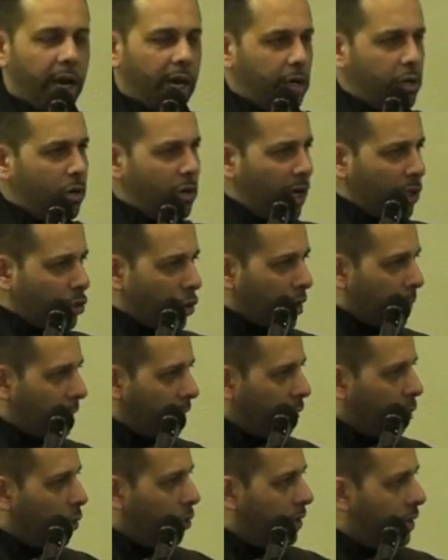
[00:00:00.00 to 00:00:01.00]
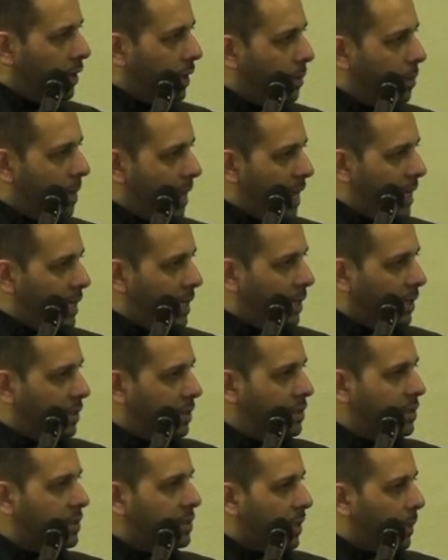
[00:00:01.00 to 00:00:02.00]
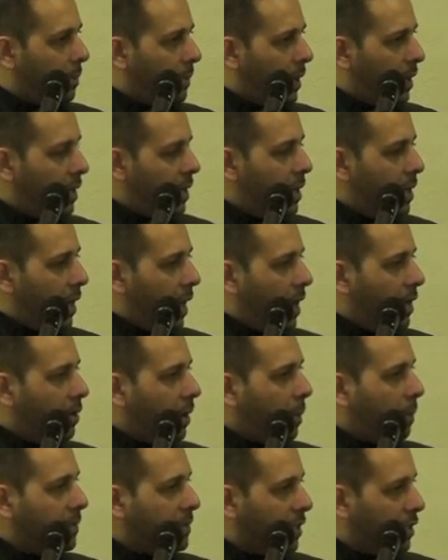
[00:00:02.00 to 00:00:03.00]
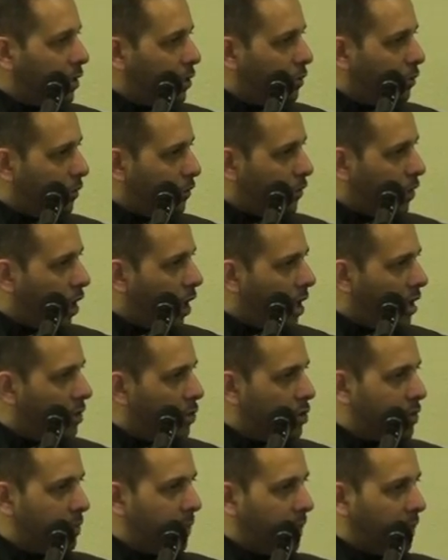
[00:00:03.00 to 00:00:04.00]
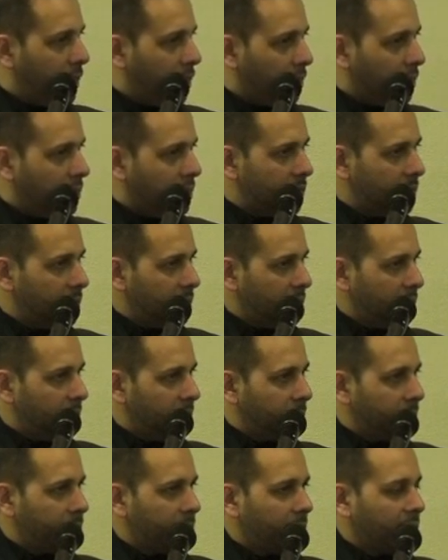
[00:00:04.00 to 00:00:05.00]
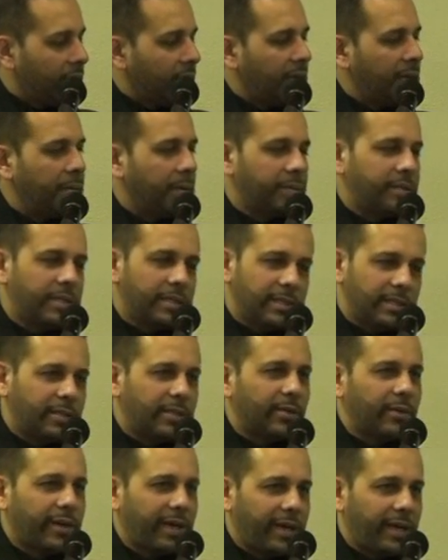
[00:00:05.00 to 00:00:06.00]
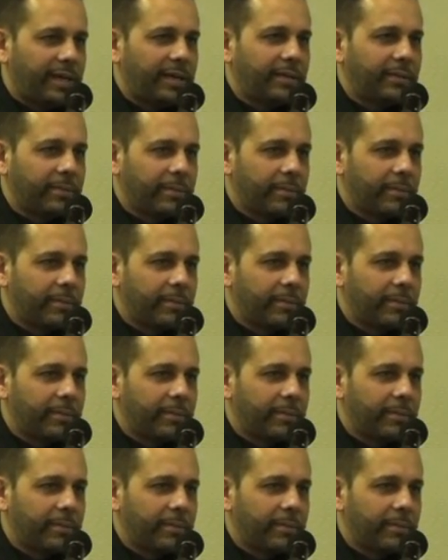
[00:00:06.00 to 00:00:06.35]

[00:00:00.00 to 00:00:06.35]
And you're not talking about an ordinary man here. This is a, a representative of God who's being cursed. Imam says, it's okay.